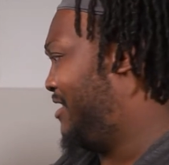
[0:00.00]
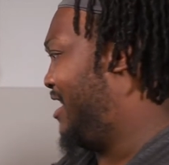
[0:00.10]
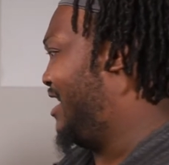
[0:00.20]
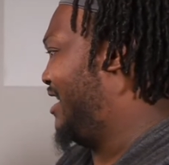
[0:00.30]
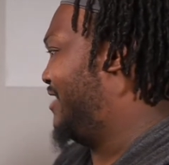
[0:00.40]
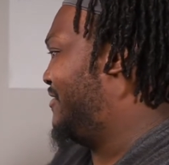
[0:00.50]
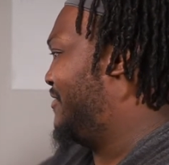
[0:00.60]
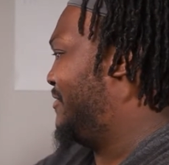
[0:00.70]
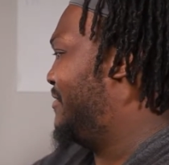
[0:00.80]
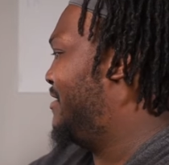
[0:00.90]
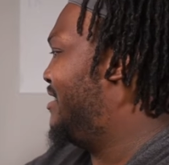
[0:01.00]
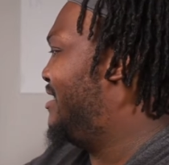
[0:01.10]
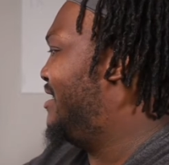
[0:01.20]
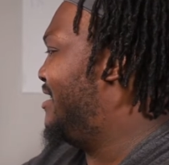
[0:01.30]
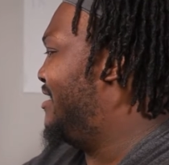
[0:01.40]
Alright, cool.
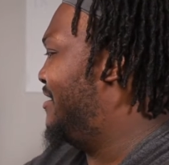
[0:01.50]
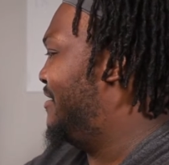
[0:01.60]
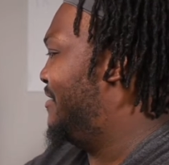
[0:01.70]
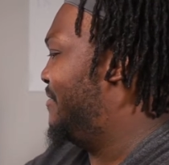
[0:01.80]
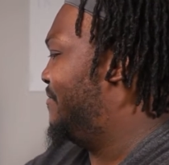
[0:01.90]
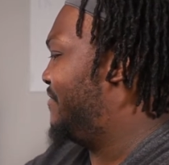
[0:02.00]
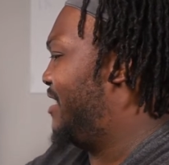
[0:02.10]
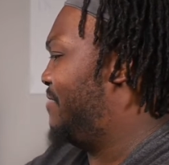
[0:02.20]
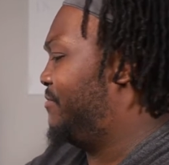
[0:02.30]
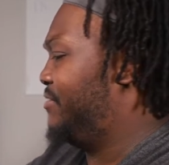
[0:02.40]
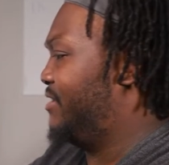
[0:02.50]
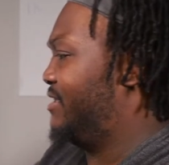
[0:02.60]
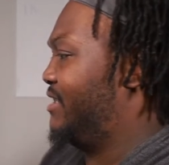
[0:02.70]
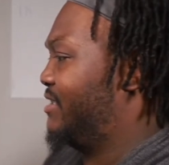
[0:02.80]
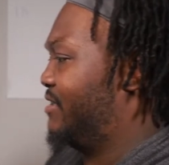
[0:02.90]
I'm gonna
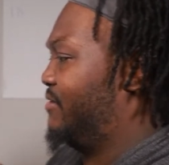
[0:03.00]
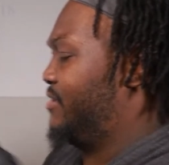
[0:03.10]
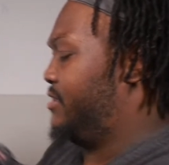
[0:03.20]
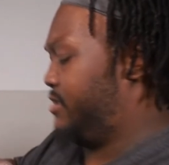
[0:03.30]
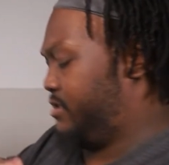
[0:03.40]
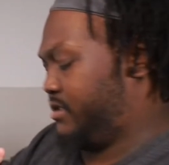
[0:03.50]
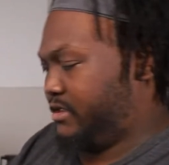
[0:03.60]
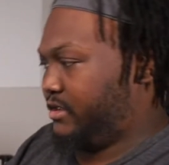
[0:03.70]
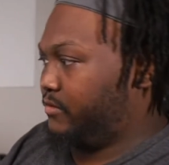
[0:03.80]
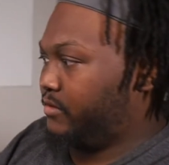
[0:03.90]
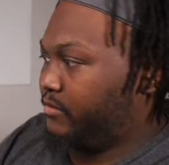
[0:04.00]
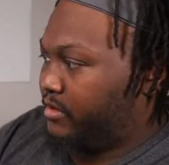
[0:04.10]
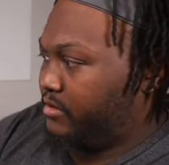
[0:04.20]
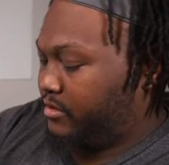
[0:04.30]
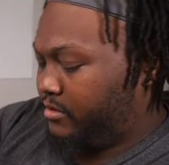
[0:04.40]
put this on. Let's see what we're
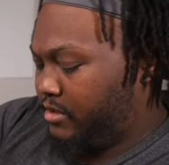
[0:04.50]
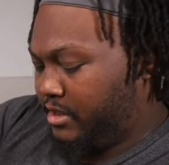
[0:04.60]
gonna do.